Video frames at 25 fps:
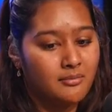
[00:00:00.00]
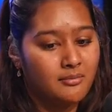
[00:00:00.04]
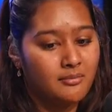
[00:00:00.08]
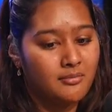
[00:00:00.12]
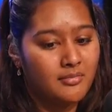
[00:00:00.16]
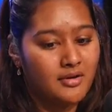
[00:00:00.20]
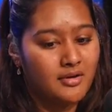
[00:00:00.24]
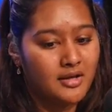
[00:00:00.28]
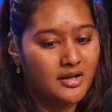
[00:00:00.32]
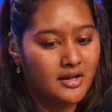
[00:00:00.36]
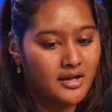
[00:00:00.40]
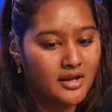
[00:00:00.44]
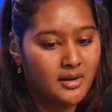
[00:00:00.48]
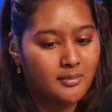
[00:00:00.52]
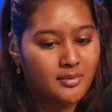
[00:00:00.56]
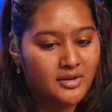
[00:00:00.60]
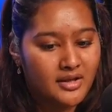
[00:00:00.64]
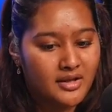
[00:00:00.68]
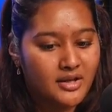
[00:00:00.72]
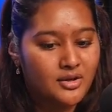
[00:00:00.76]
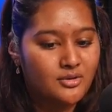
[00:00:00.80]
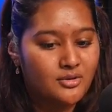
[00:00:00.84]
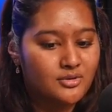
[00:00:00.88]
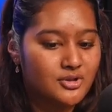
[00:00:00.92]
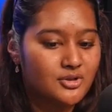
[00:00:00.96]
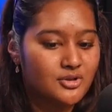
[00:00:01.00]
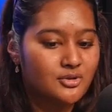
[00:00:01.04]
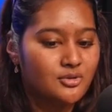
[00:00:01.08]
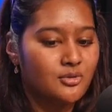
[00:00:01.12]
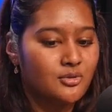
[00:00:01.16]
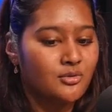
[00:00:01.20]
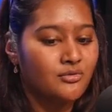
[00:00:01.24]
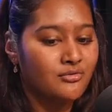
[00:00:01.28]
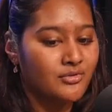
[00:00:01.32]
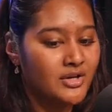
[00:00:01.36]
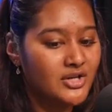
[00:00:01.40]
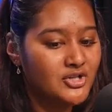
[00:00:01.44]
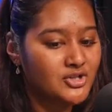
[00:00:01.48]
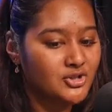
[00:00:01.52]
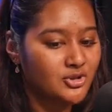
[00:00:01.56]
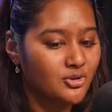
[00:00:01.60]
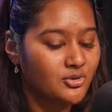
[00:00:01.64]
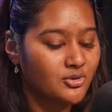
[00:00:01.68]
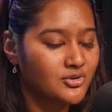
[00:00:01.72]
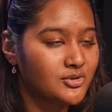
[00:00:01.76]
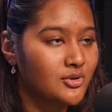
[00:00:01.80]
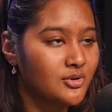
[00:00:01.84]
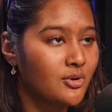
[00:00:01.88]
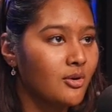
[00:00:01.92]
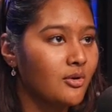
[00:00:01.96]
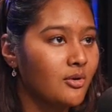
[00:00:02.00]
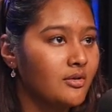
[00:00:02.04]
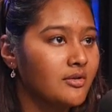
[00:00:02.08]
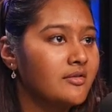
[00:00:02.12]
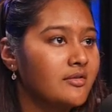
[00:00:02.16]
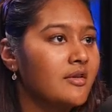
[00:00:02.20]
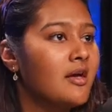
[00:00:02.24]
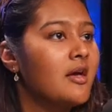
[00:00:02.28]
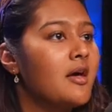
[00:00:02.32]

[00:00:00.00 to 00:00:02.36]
enabling you to reach those goals.